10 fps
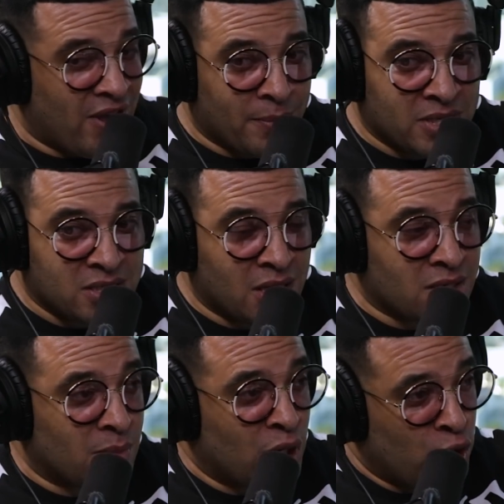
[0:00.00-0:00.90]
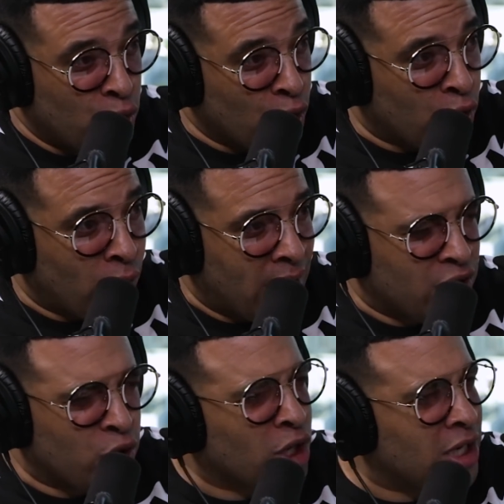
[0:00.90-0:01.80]
family said to me, "You're
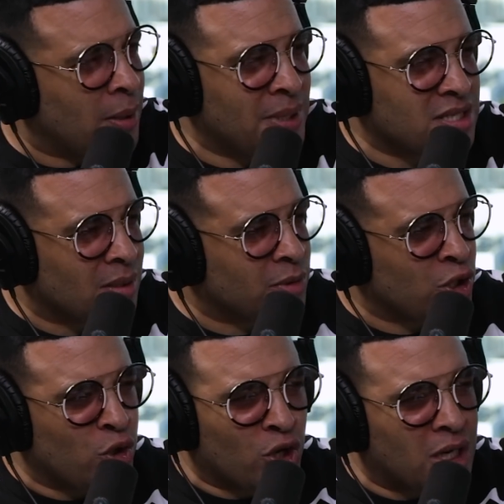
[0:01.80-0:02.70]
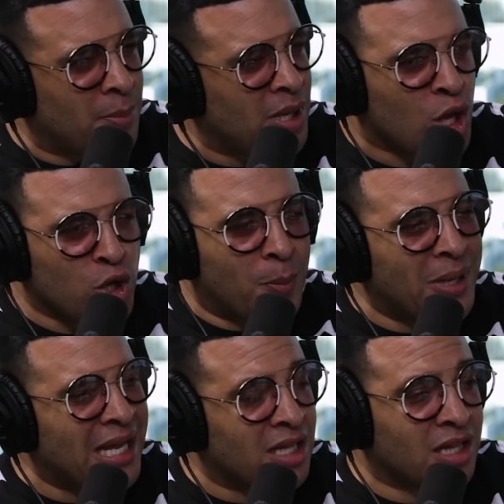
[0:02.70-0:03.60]
great. You're gonna be something. You're gonna be. You can
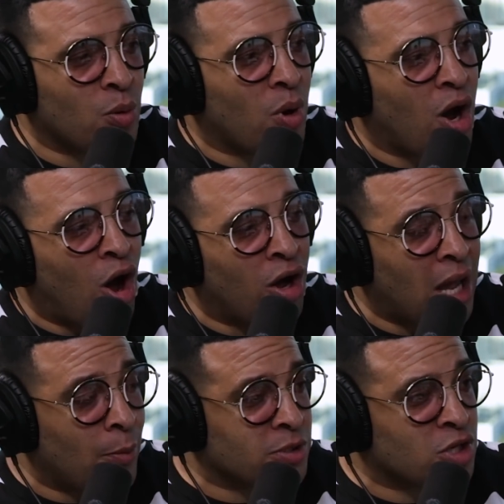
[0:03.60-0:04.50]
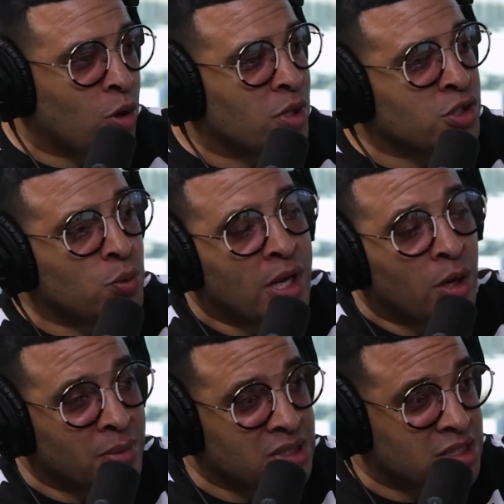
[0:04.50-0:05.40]
be anything you want." All I was told was, "You ain't
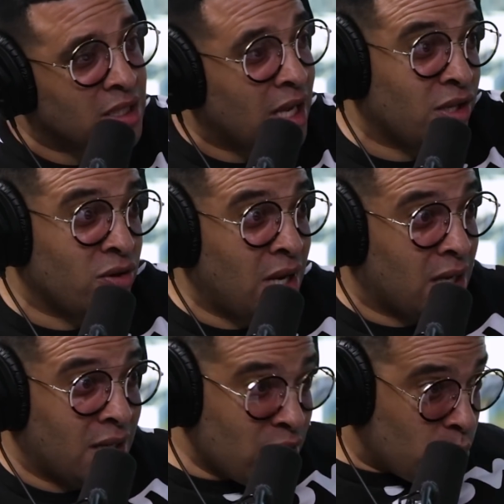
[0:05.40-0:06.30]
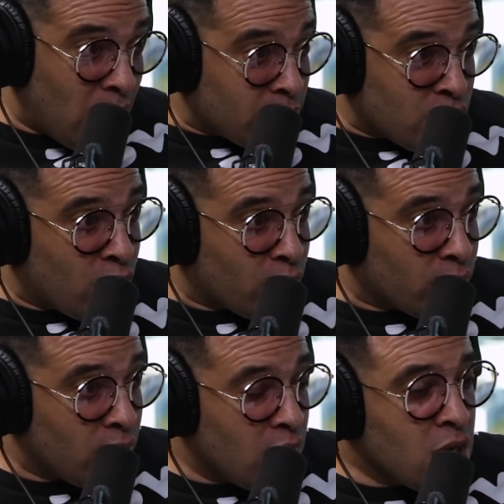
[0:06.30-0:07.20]
gonna be shit like your daddy." That's what I was told.
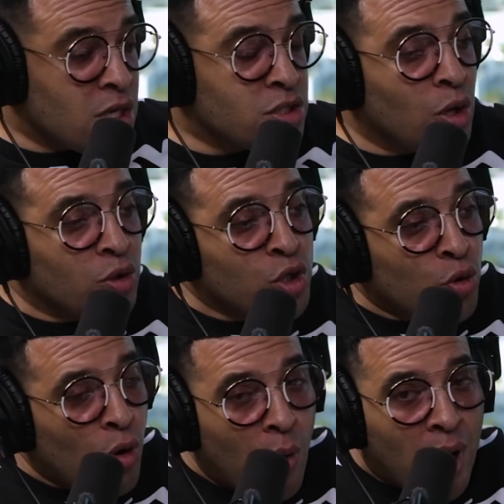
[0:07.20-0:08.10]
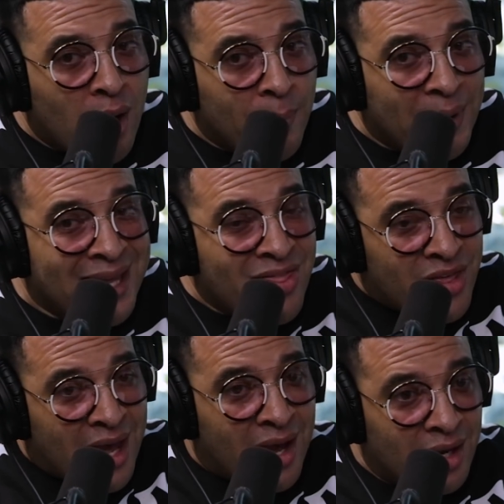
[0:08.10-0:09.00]
Mm-hmm. So to grow up in
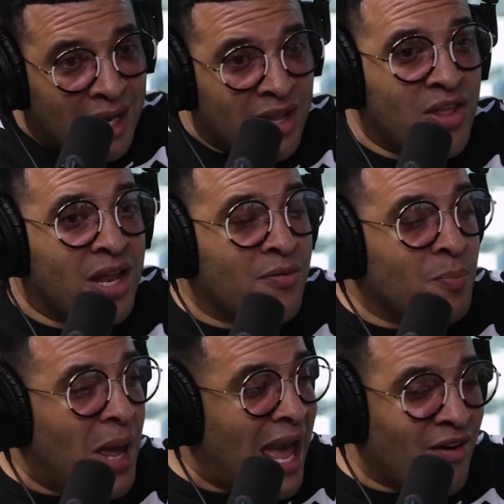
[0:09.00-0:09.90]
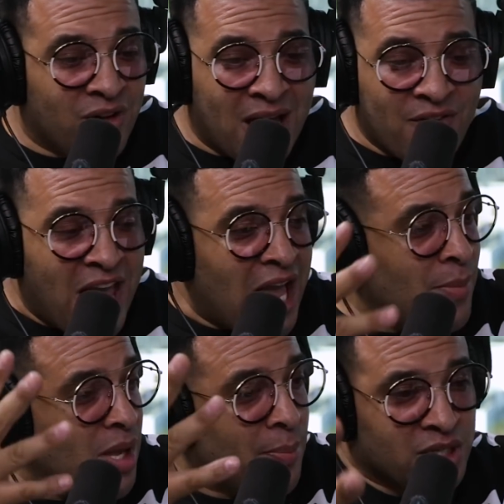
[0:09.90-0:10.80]
that and then have life
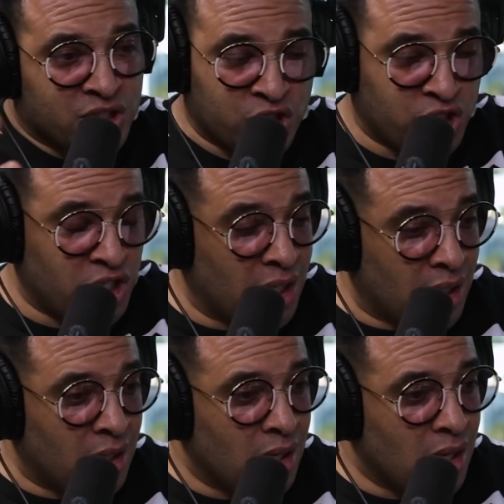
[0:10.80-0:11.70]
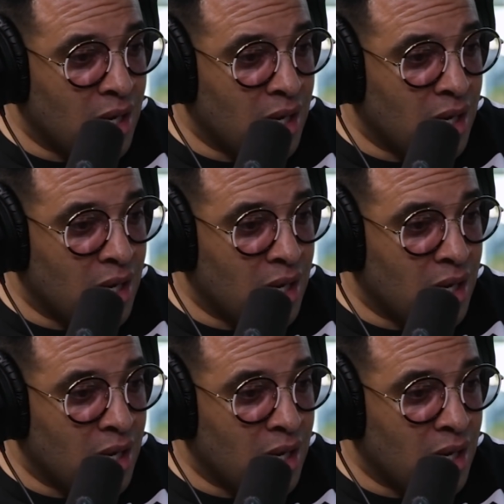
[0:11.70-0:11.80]
hand me a bunch of shit